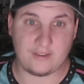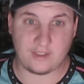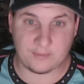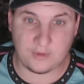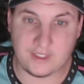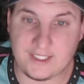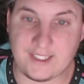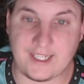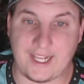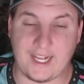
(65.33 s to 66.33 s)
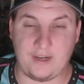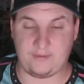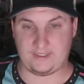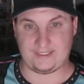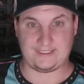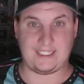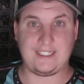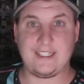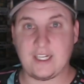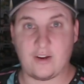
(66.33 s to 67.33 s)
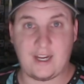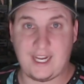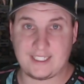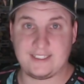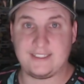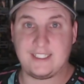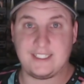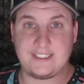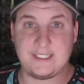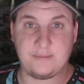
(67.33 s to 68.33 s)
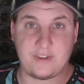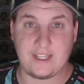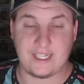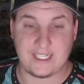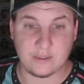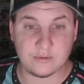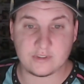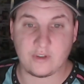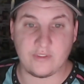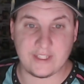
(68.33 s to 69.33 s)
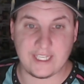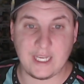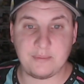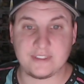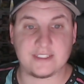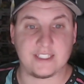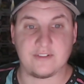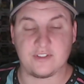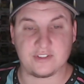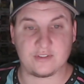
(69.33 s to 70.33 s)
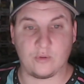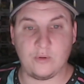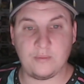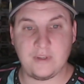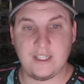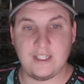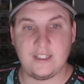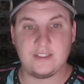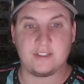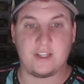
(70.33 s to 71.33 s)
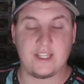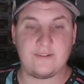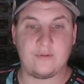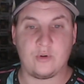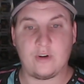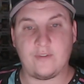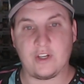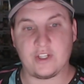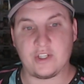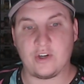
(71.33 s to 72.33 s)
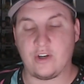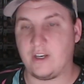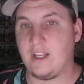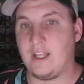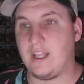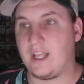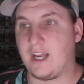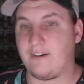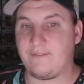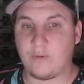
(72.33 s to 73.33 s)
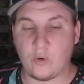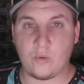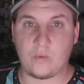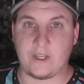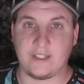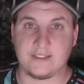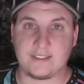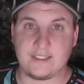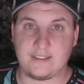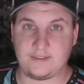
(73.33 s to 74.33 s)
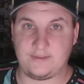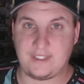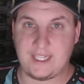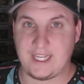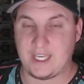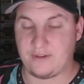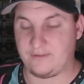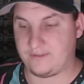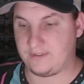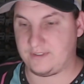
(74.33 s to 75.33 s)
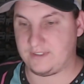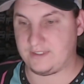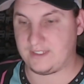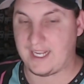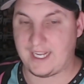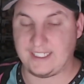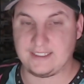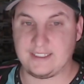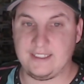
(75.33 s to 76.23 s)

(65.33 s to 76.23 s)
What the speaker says: like mine did, and in saying that, I accidentally tipped the Eels on the app instead of the Storm. So therefore I've only got 4 wins out of 8